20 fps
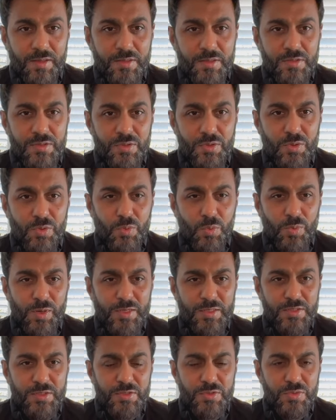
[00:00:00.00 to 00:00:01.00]
So
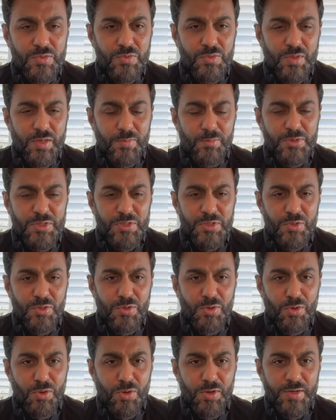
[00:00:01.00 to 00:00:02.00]
I'm just
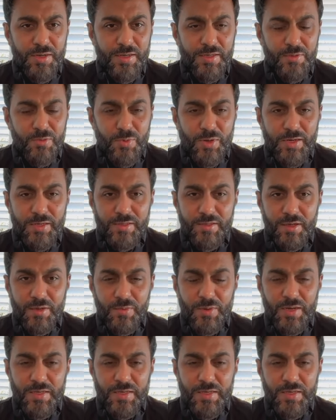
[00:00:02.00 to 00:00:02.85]
going to log in right now